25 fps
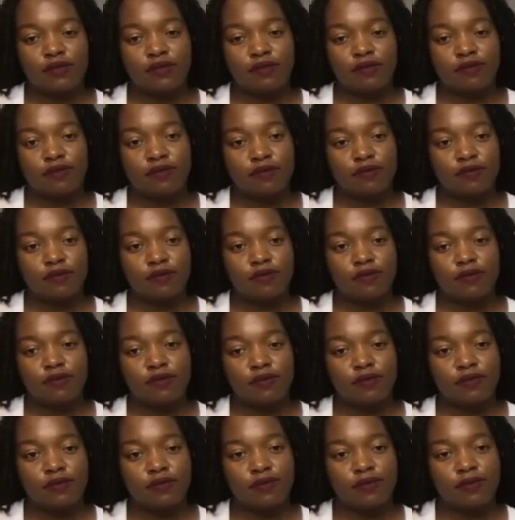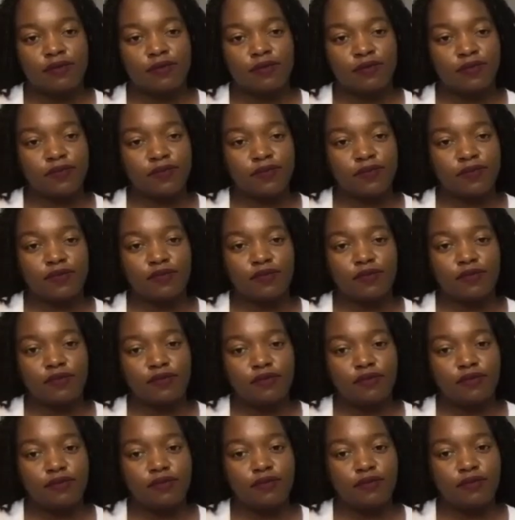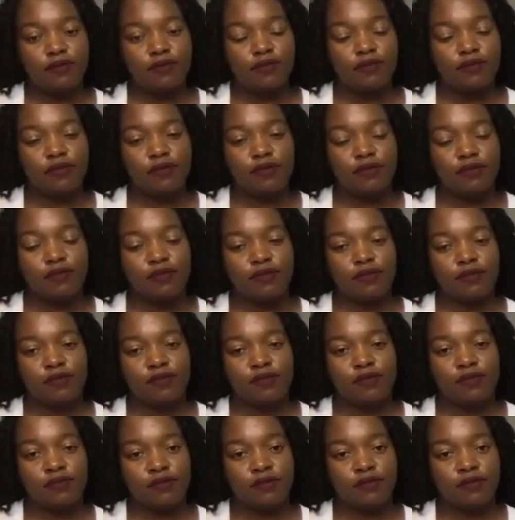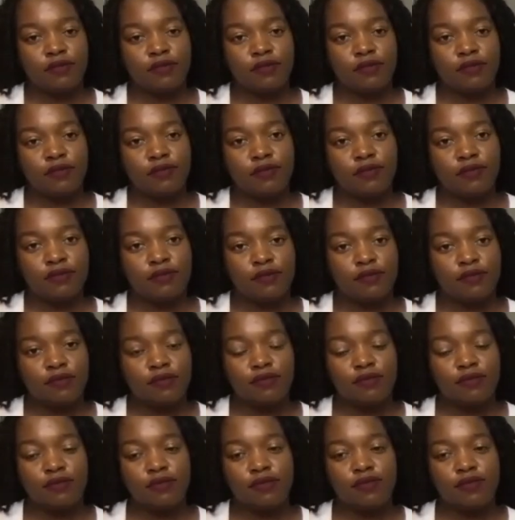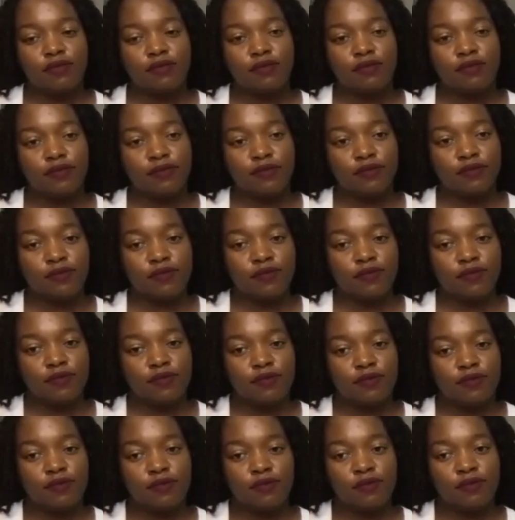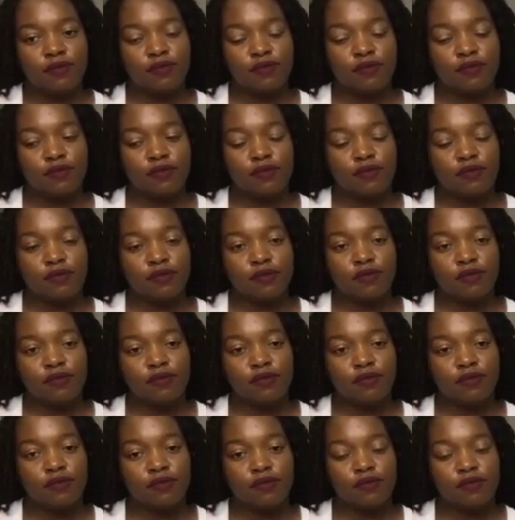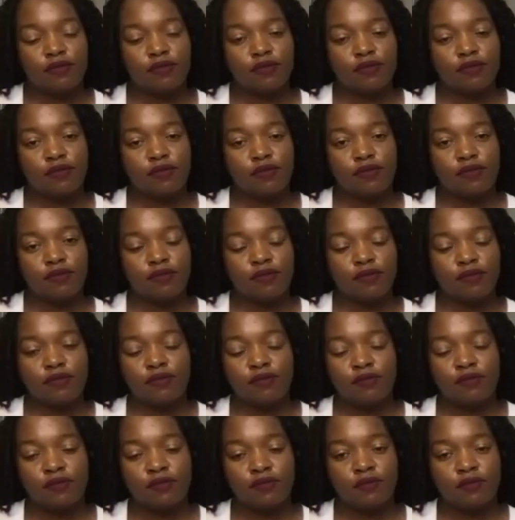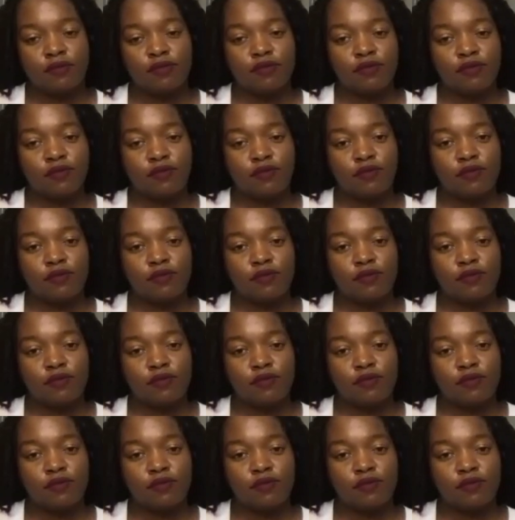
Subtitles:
(silent)